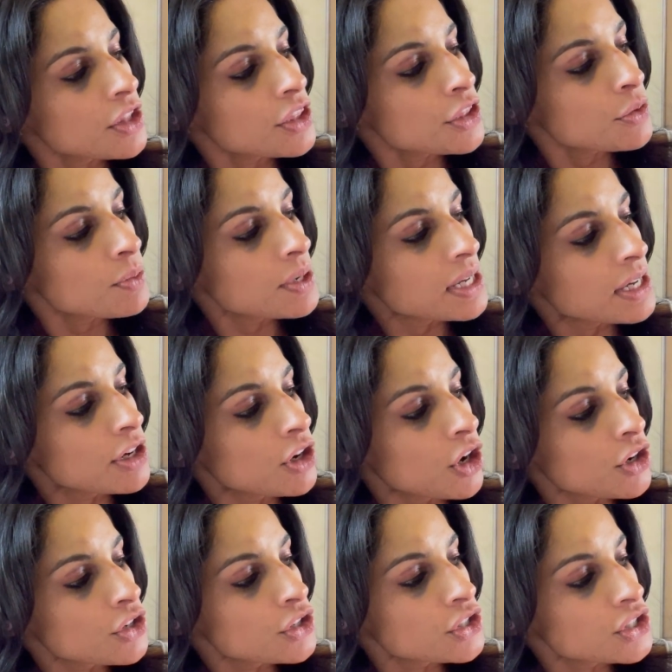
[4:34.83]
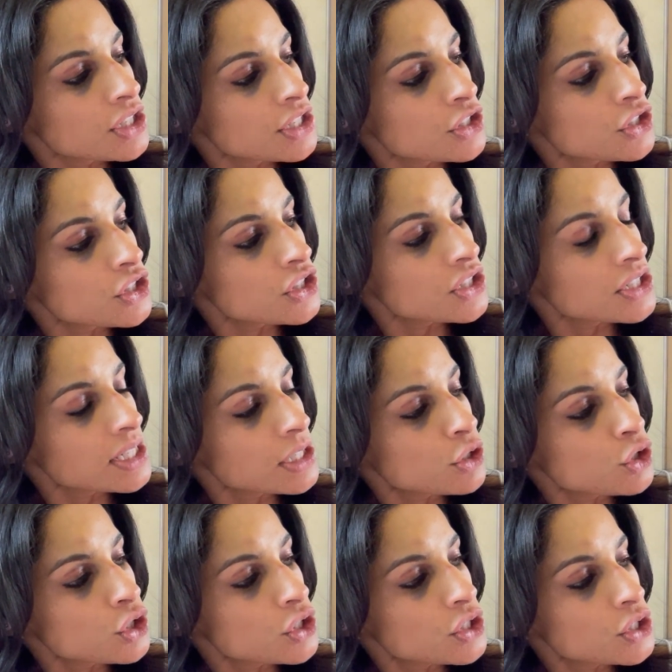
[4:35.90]
3 garter
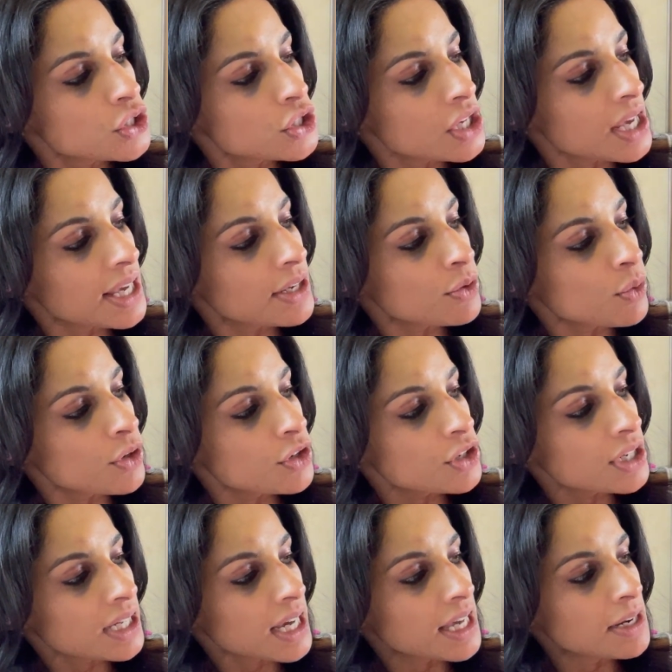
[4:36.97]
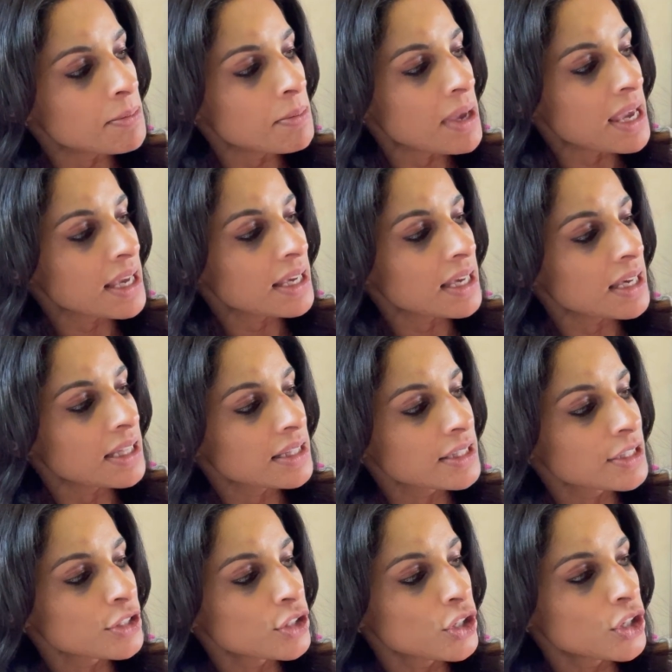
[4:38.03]
stitches in order to kind of make a
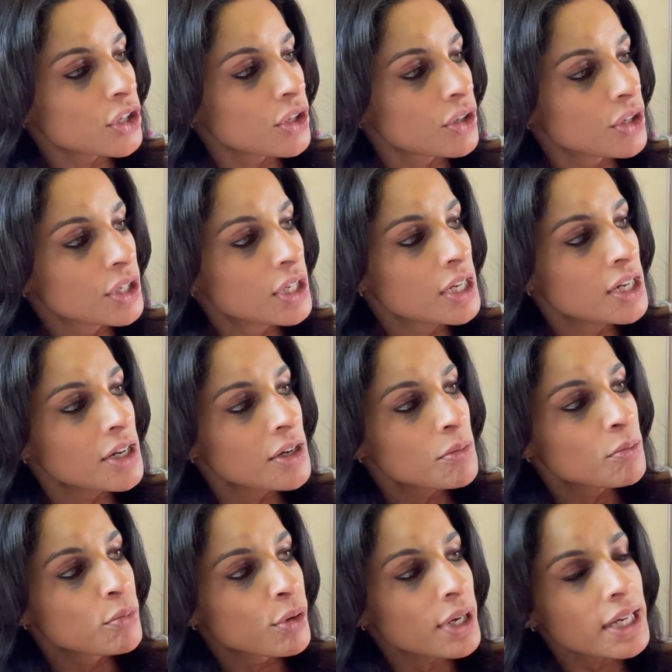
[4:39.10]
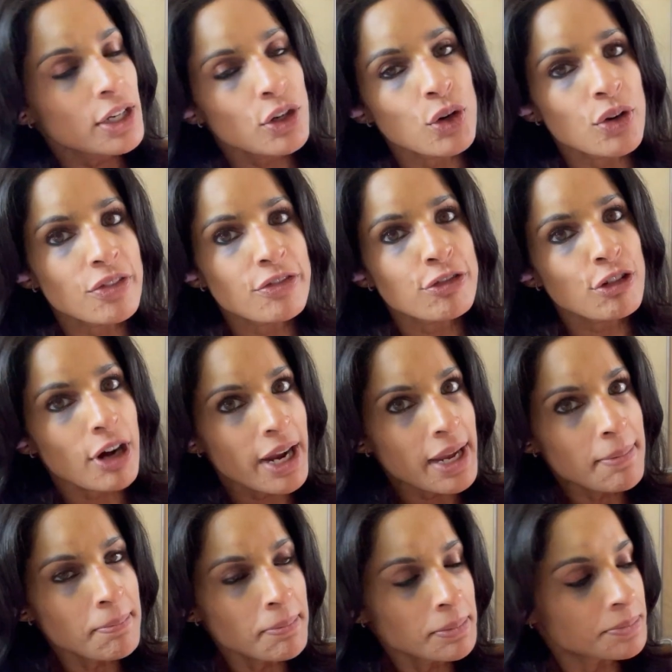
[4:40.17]
little brick or
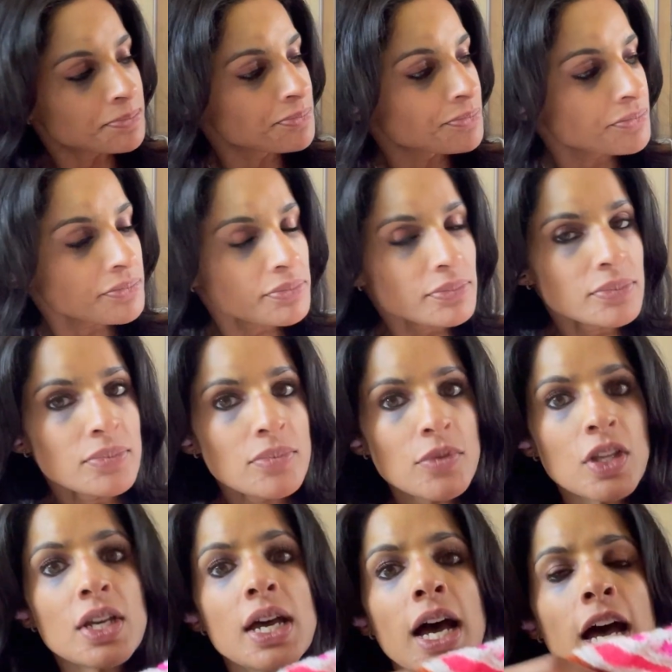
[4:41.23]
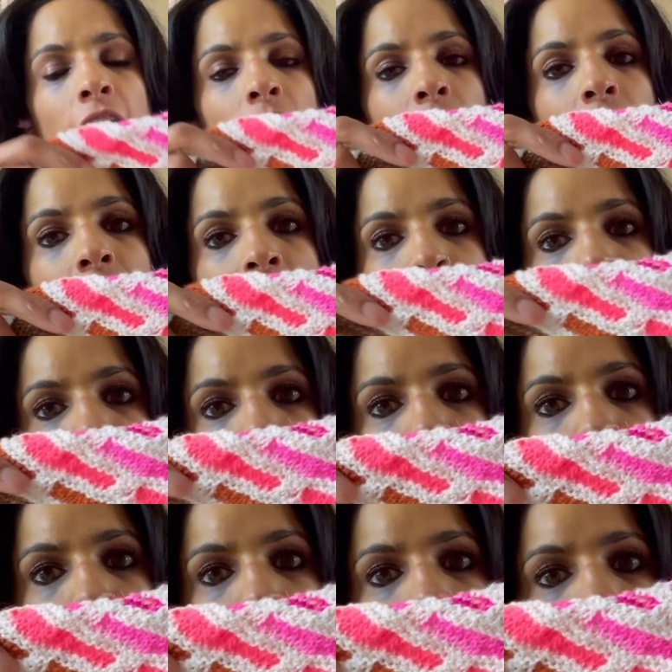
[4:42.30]
frame. I'll show
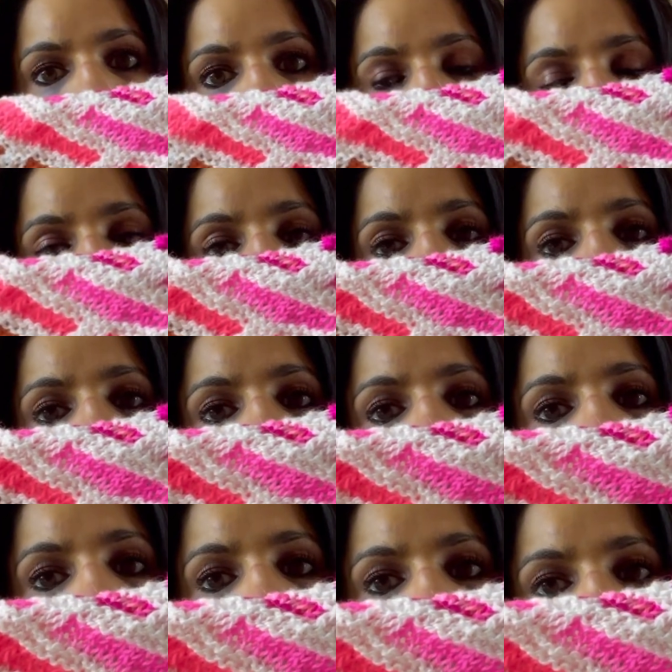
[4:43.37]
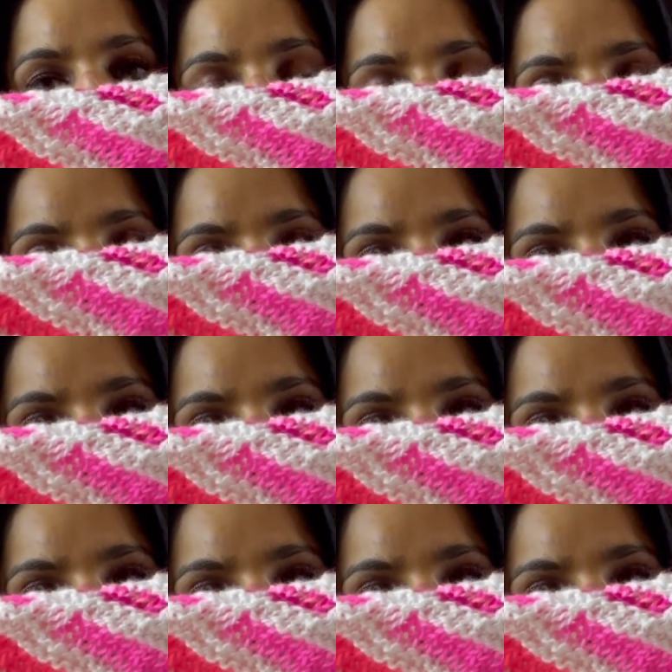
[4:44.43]
you a little more up close.